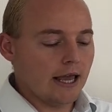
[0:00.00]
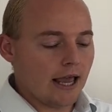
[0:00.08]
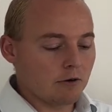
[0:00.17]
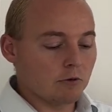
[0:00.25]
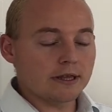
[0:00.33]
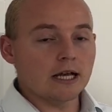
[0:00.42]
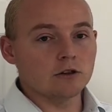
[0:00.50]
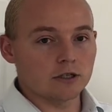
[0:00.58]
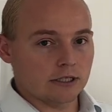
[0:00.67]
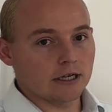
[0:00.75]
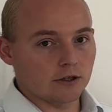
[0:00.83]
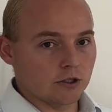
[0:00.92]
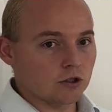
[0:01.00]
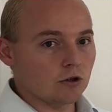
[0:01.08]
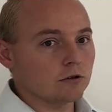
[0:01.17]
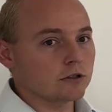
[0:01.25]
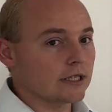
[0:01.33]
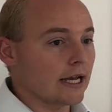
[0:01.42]
And what that looks like on the
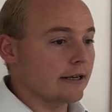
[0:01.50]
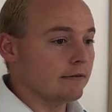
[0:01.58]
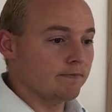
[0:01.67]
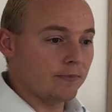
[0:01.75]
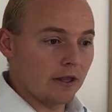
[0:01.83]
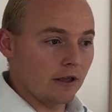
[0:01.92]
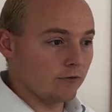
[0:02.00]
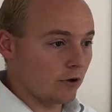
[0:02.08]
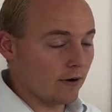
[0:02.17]
solar side, if